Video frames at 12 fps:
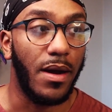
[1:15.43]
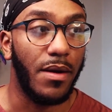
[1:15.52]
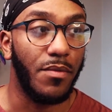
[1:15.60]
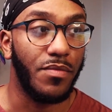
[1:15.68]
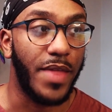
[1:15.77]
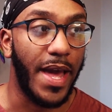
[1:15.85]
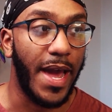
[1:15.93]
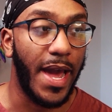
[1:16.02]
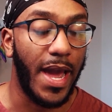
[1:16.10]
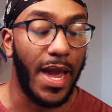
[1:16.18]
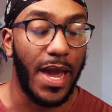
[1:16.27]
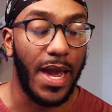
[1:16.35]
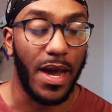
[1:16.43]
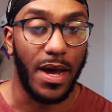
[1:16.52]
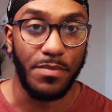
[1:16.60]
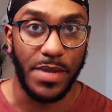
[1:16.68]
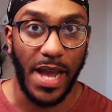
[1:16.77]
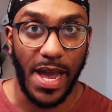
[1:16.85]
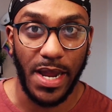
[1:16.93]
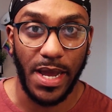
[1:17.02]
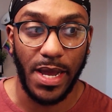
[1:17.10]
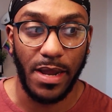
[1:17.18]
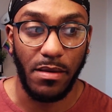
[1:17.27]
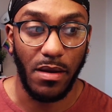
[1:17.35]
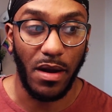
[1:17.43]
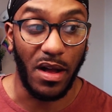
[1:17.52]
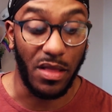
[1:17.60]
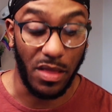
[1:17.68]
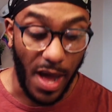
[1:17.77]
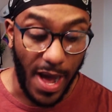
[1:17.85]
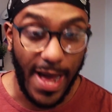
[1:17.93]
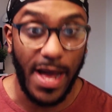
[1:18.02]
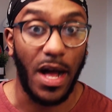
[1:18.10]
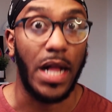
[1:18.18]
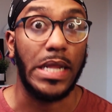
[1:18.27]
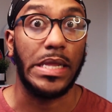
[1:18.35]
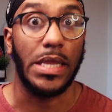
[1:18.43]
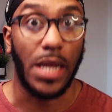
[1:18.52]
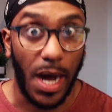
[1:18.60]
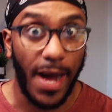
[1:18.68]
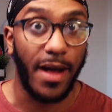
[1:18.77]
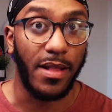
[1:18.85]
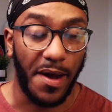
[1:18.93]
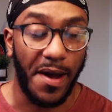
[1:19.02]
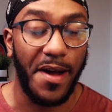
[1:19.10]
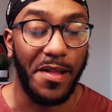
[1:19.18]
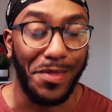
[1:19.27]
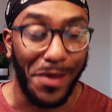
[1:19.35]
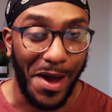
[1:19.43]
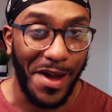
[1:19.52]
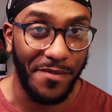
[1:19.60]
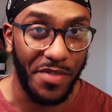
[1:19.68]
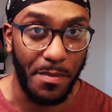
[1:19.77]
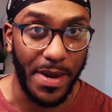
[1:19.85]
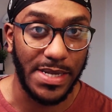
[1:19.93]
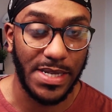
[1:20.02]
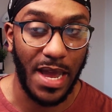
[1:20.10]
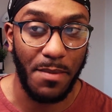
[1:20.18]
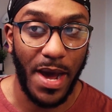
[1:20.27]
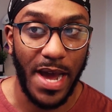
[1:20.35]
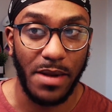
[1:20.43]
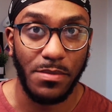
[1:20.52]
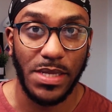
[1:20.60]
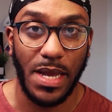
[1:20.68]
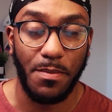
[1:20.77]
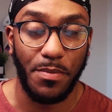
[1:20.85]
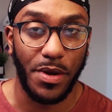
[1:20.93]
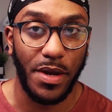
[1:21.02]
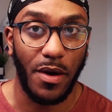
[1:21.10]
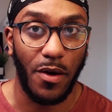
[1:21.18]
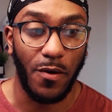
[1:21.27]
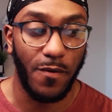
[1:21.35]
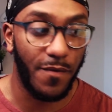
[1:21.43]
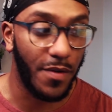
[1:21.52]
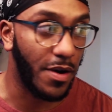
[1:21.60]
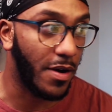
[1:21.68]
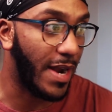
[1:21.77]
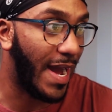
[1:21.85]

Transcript: they updated a lot of the base game items they put over.